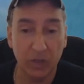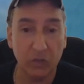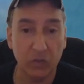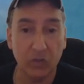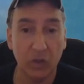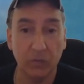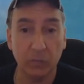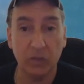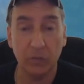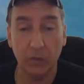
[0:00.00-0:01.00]
stuff,
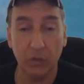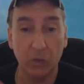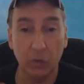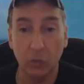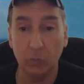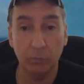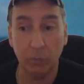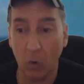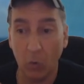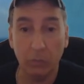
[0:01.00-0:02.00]
especially if you're going to do
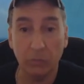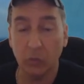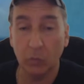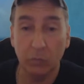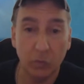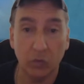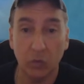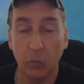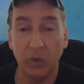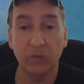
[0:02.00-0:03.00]
poems or music
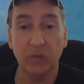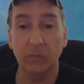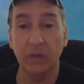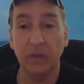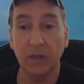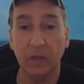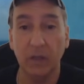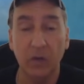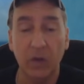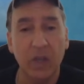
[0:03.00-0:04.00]
or whatever stuff like that.
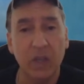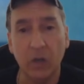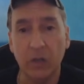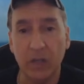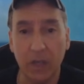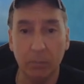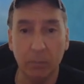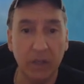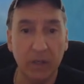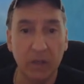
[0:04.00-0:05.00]
There, you can't
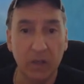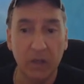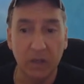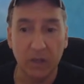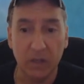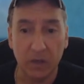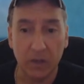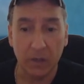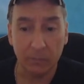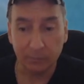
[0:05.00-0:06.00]
blame the
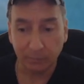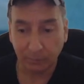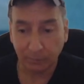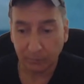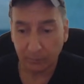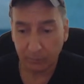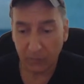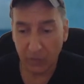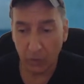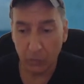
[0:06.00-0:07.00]

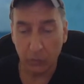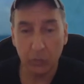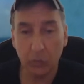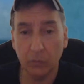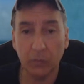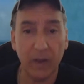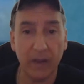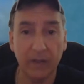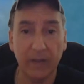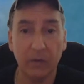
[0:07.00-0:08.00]
YouTube for
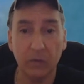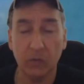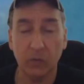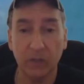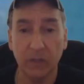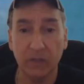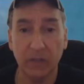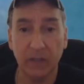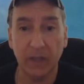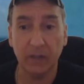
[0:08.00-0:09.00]
cracking down on certain things
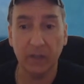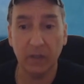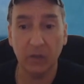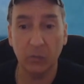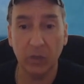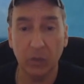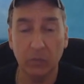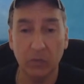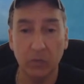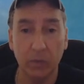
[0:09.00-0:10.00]
like that. There, when it
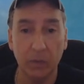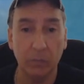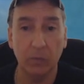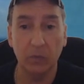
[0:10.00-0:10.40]
comes to people